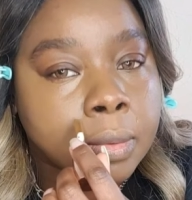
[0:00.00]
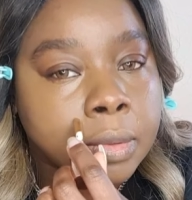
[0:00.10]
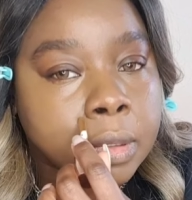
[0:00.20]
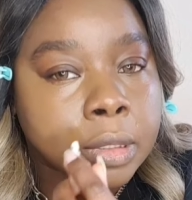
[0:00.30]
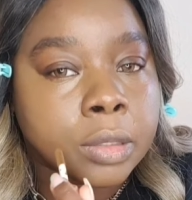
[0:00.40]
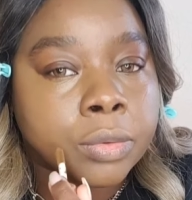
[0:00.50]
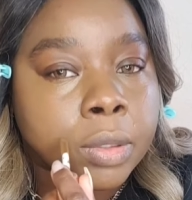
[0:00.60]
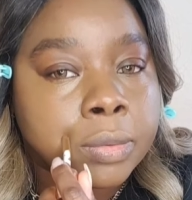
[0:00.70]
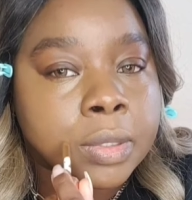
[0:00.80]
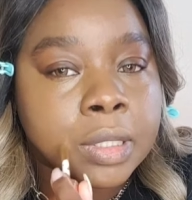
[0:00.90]
just
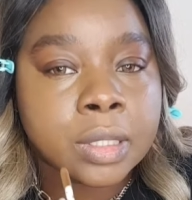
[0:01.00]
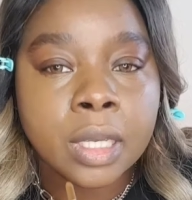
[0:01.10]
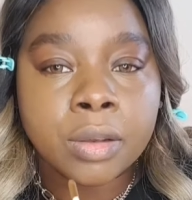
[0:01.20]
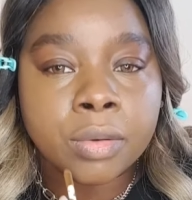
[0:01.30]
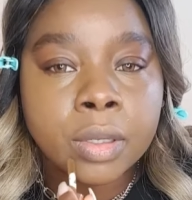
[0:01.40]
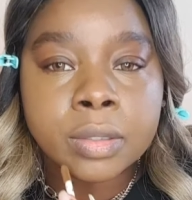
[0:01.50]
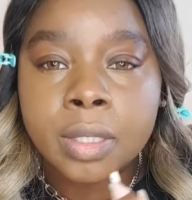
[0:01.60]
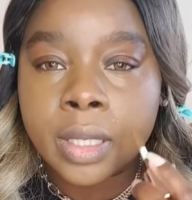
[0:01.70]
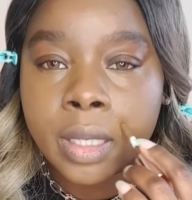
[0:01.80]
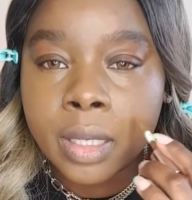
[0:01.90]
around these areas
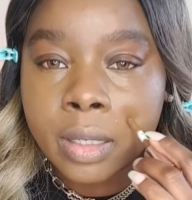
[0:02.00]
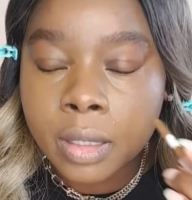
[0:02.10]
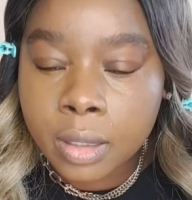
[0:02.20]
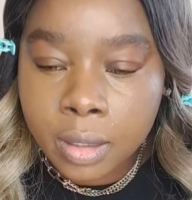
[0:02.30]
here.